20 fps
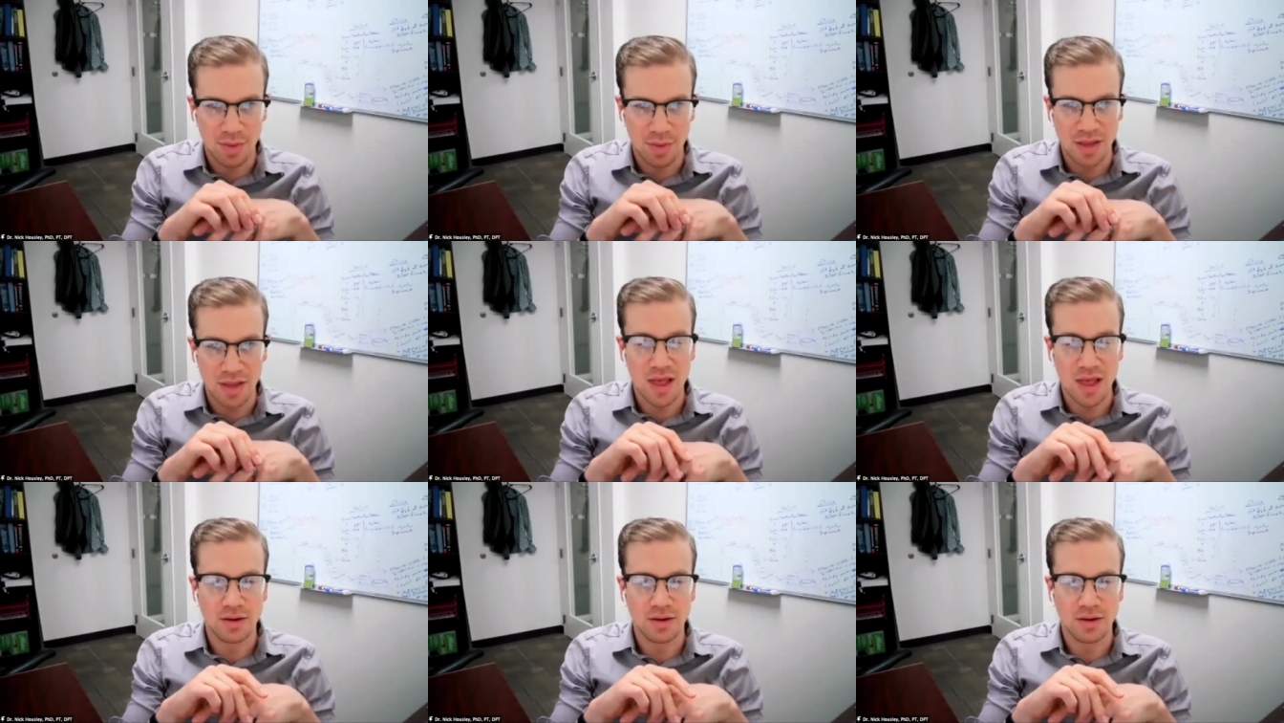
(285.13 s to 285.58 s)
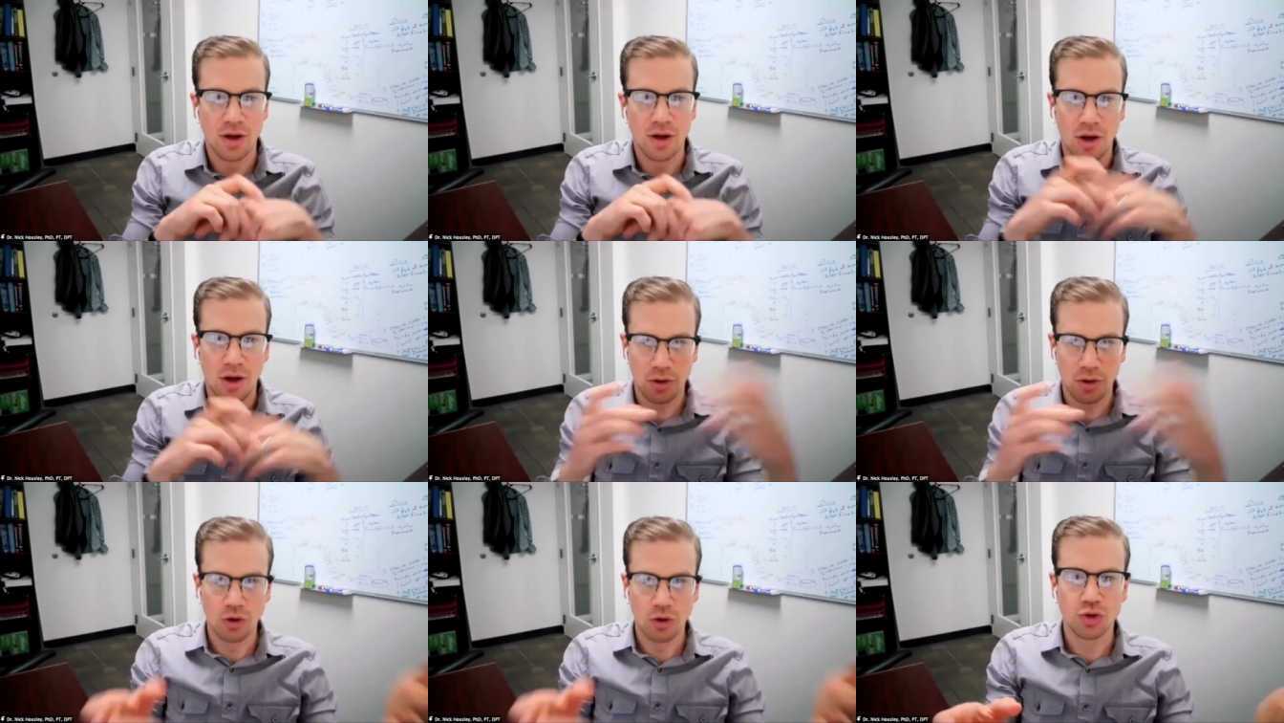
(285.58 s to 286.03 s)
And then
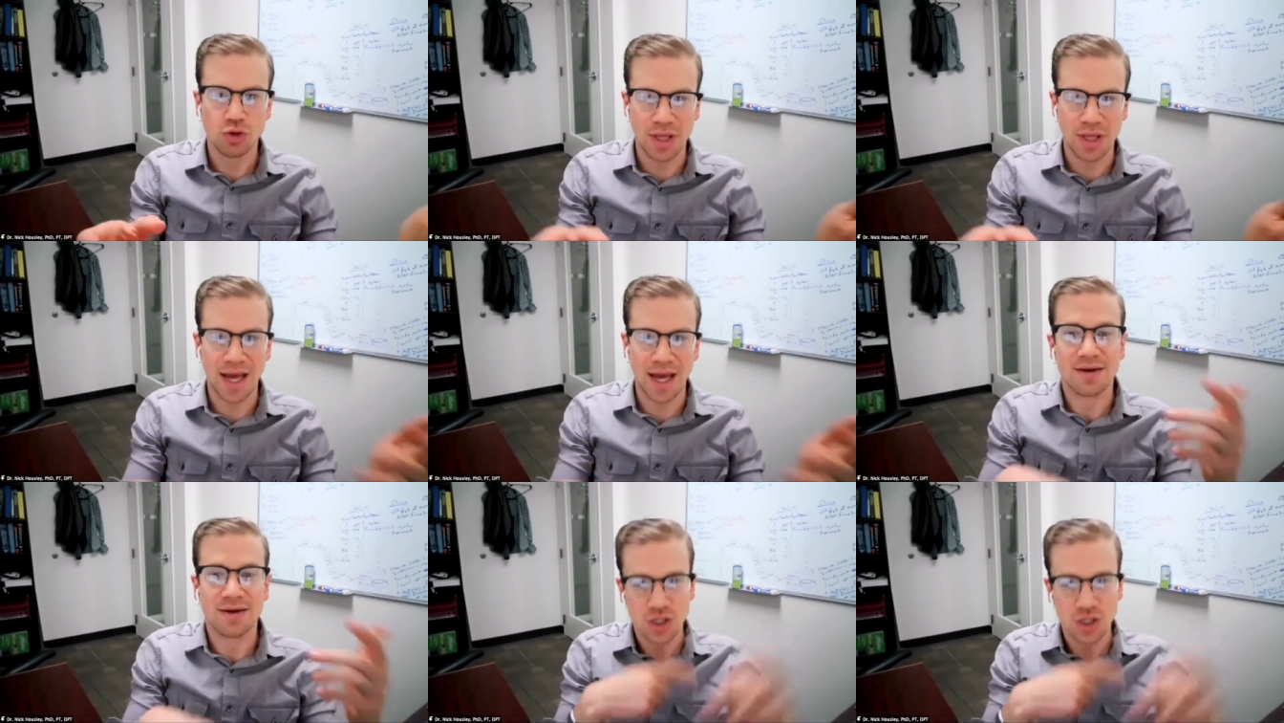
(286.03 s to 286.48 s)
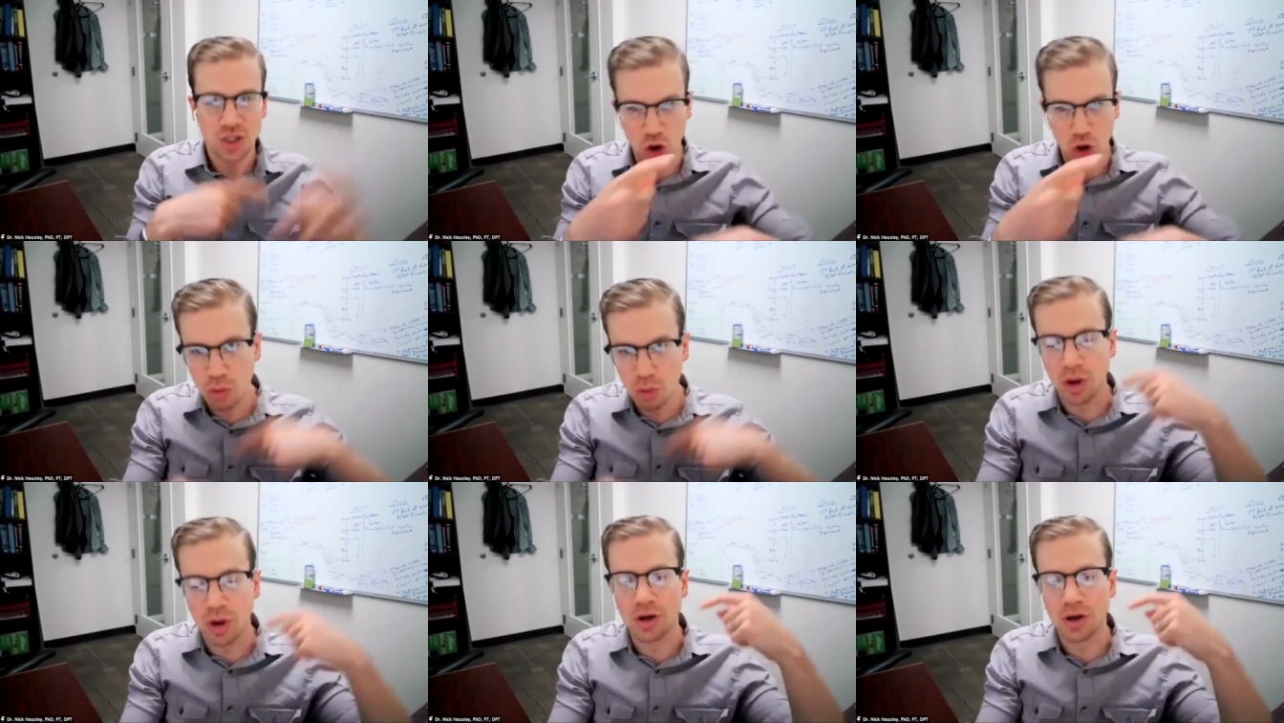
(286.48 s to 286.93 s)
ultimately that kind of
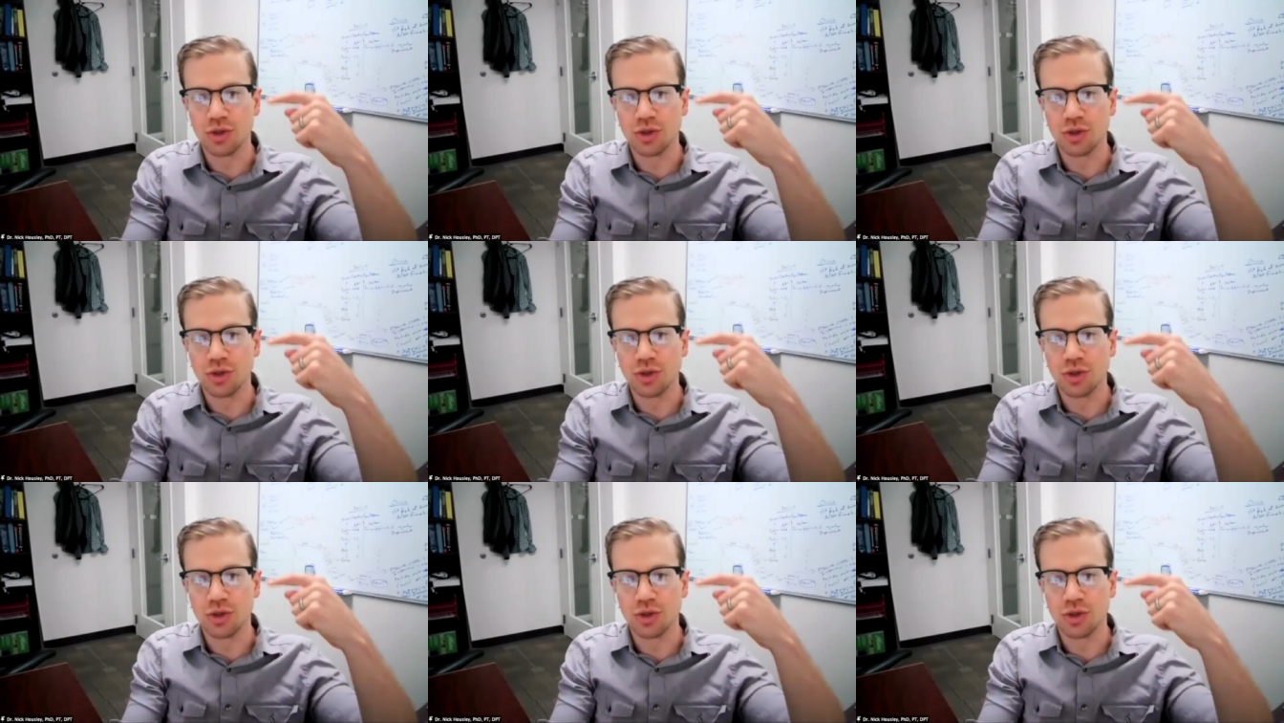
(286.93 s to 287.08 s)
snowballs.